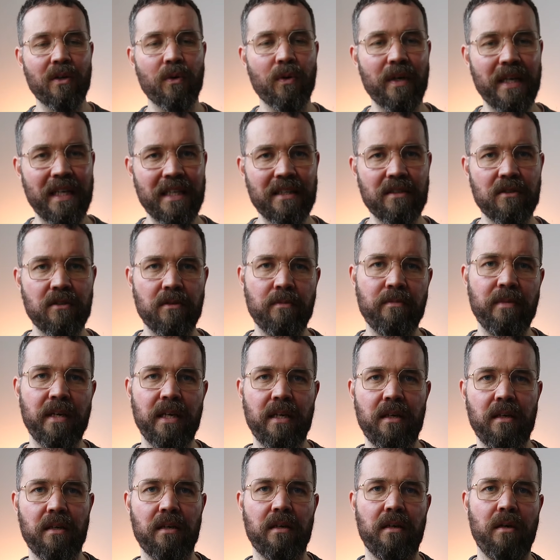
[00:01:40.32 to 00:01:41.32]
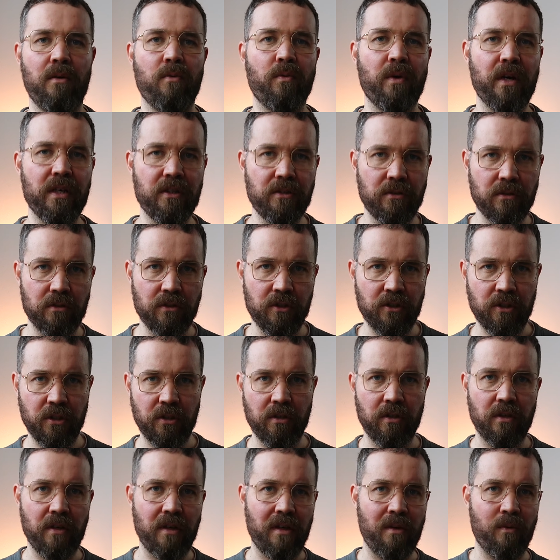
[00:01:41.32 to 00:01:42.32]
into making a Western
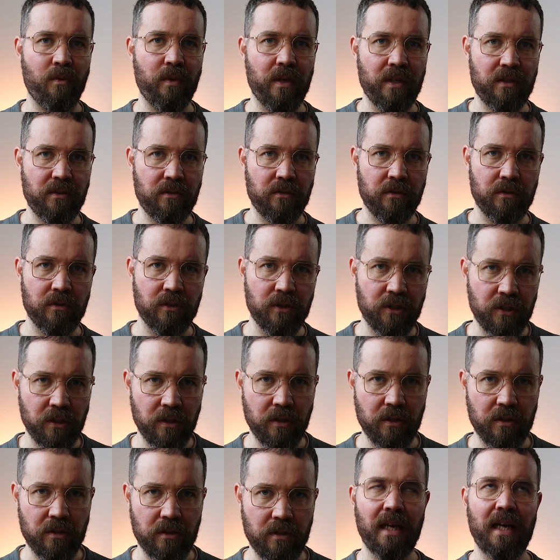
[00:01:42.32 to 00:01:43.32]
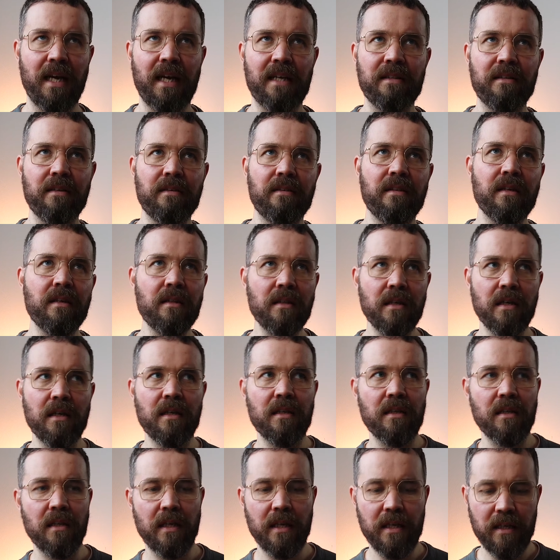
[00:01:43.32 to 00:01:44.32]
shirt. And the thing that I
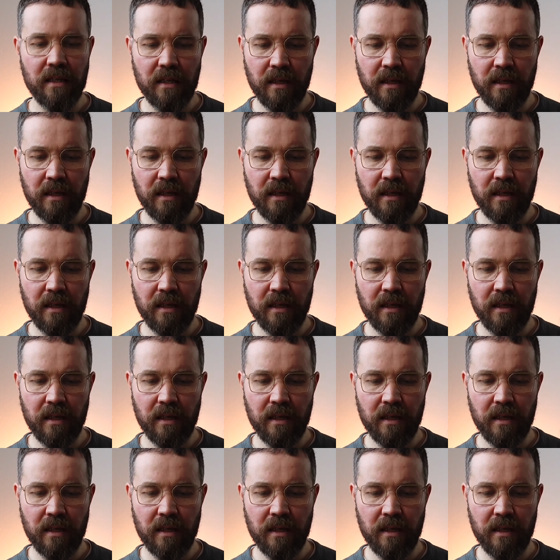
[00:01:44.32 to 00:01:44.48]
like